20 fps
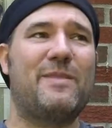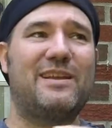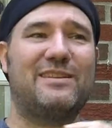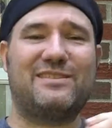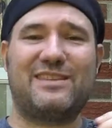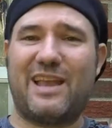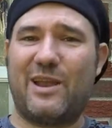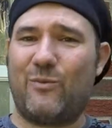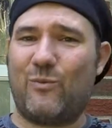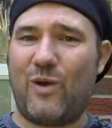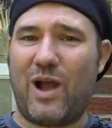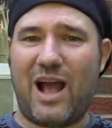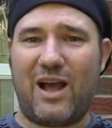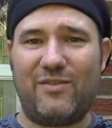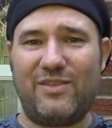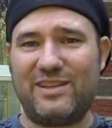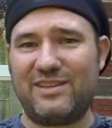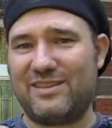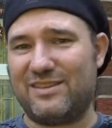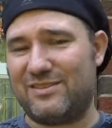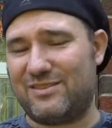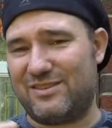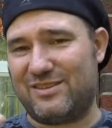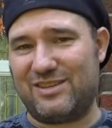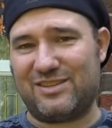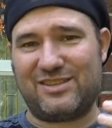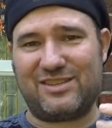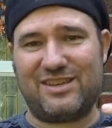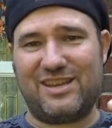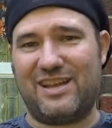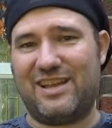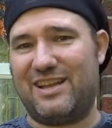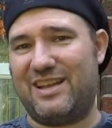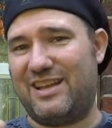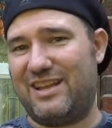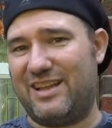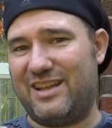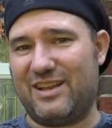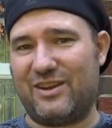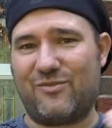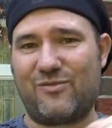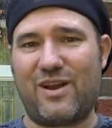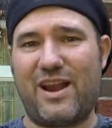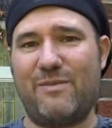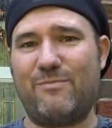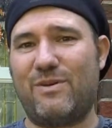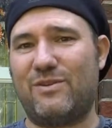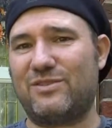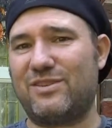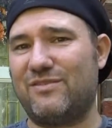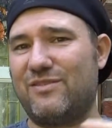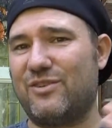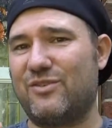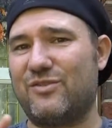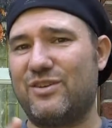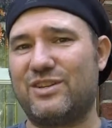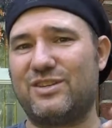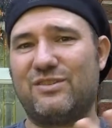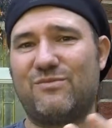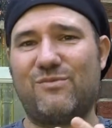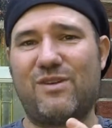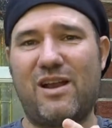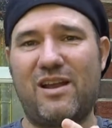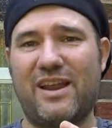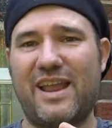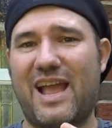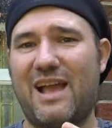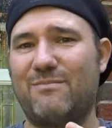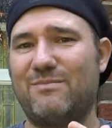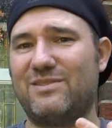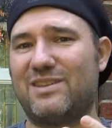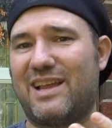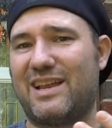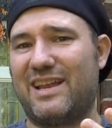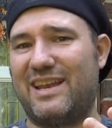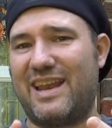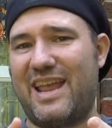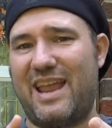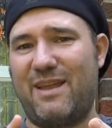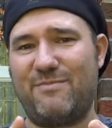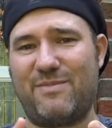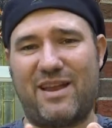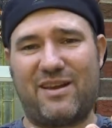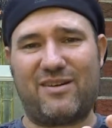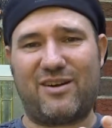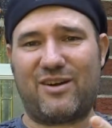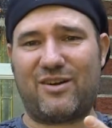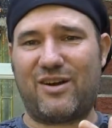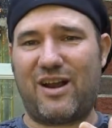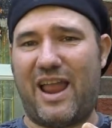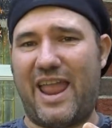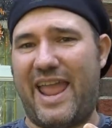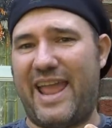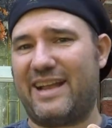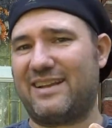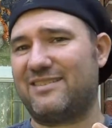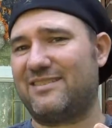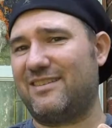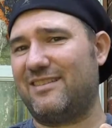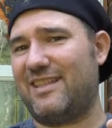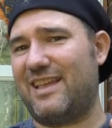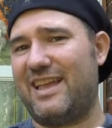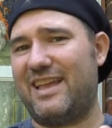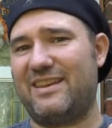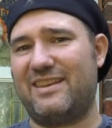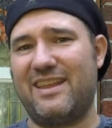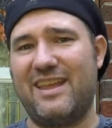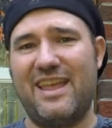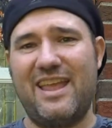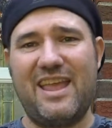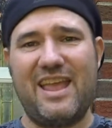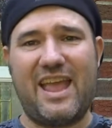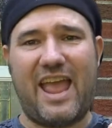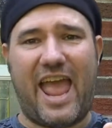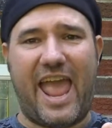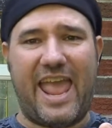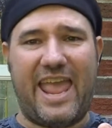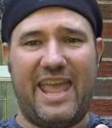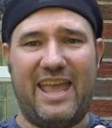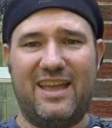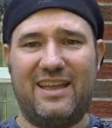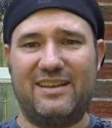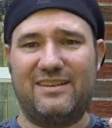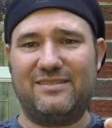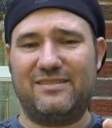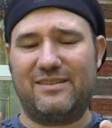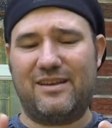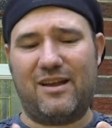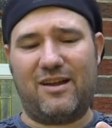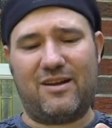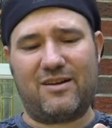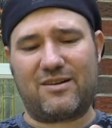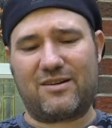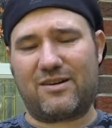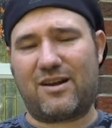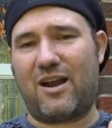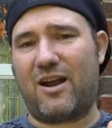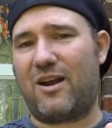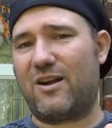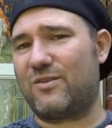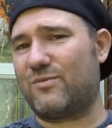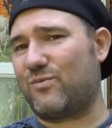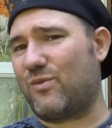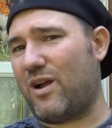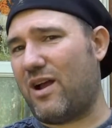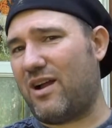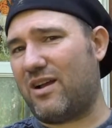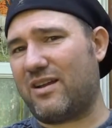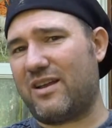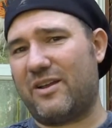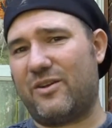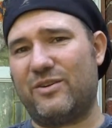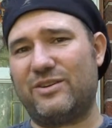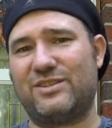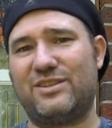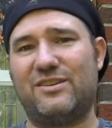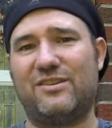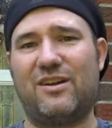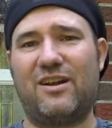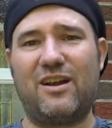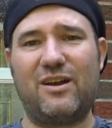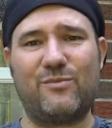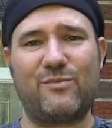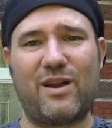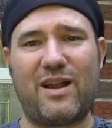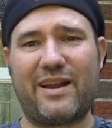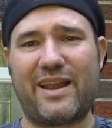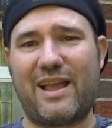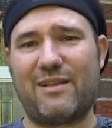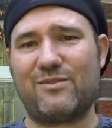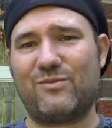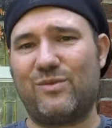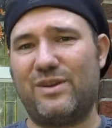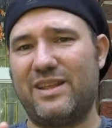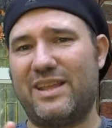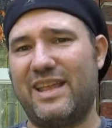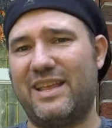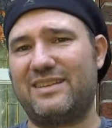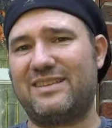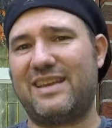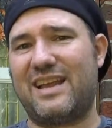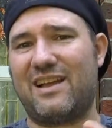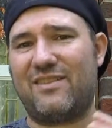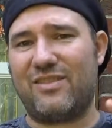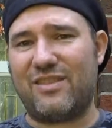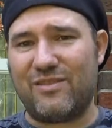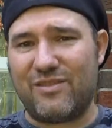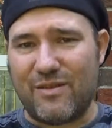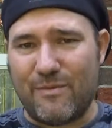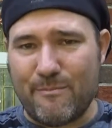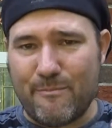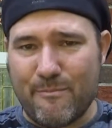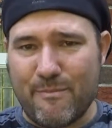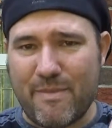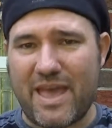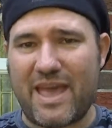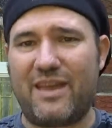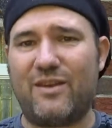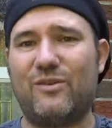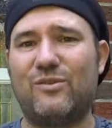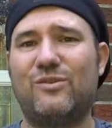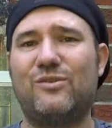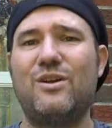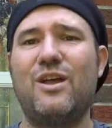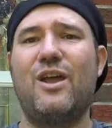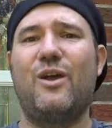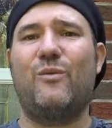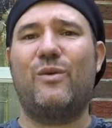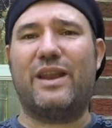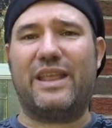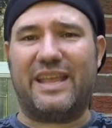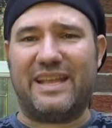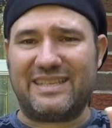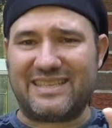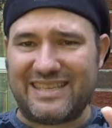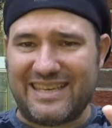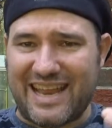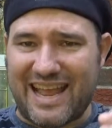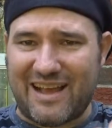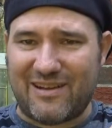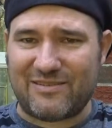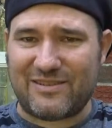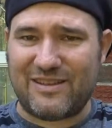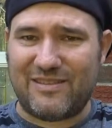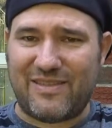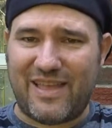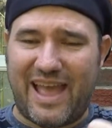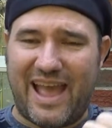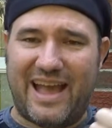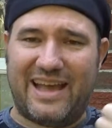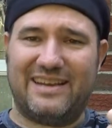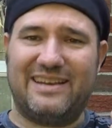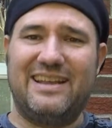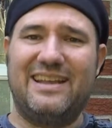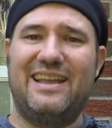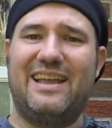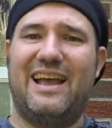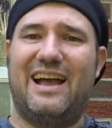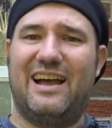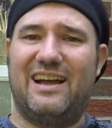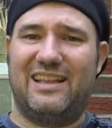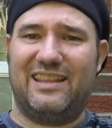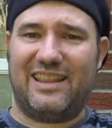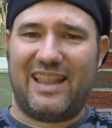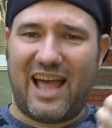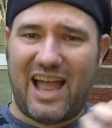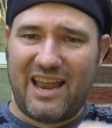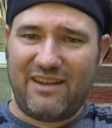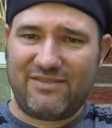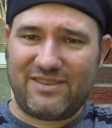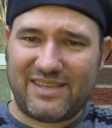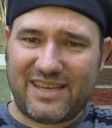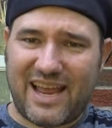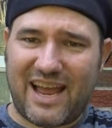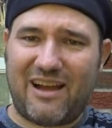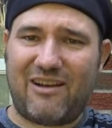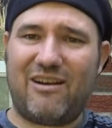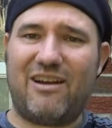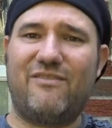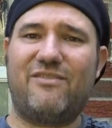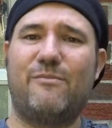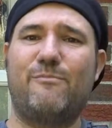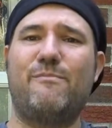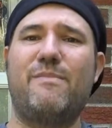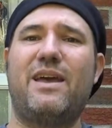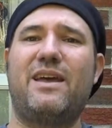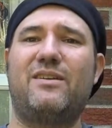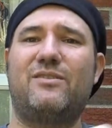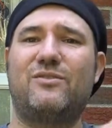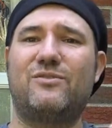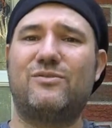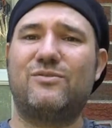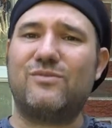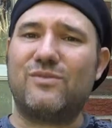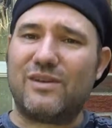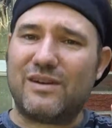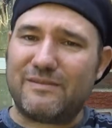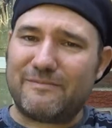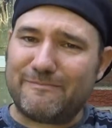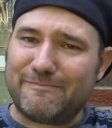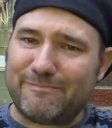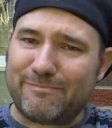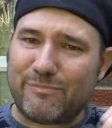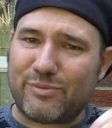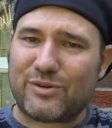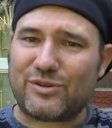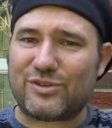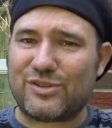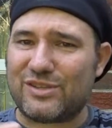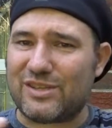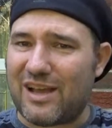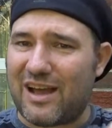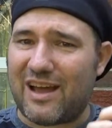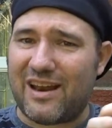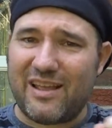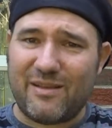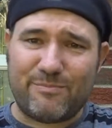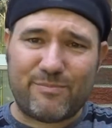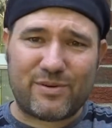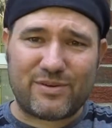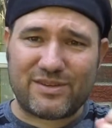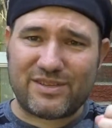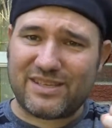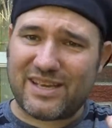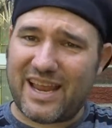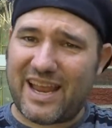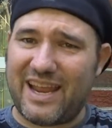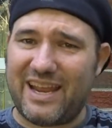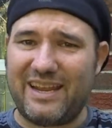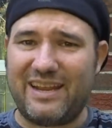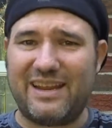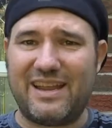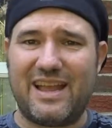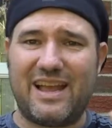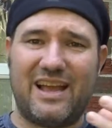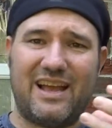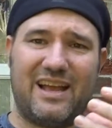and say, wow, this is just great. Most of the Christian rock albums I can name that are excellent and are hard rock, Christian hard rock albums. When it gets down to the metal, when it gets down to that lifestyle of the metal persona per se,